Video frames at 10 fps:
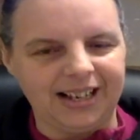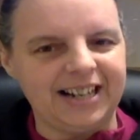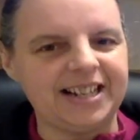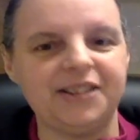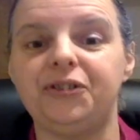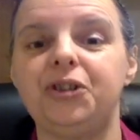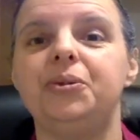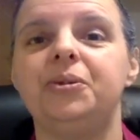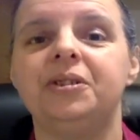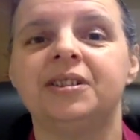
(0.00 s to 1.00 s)
And if
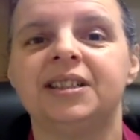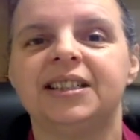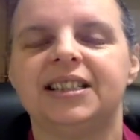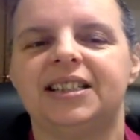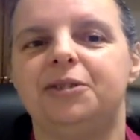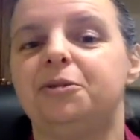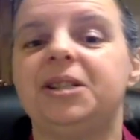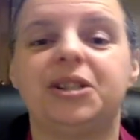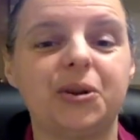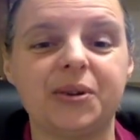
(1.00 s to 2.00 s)
you, it would
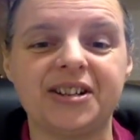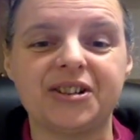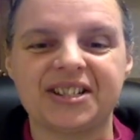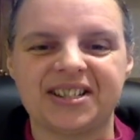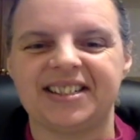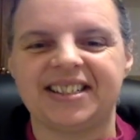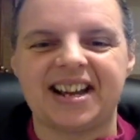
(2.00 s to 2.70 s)
be so interesting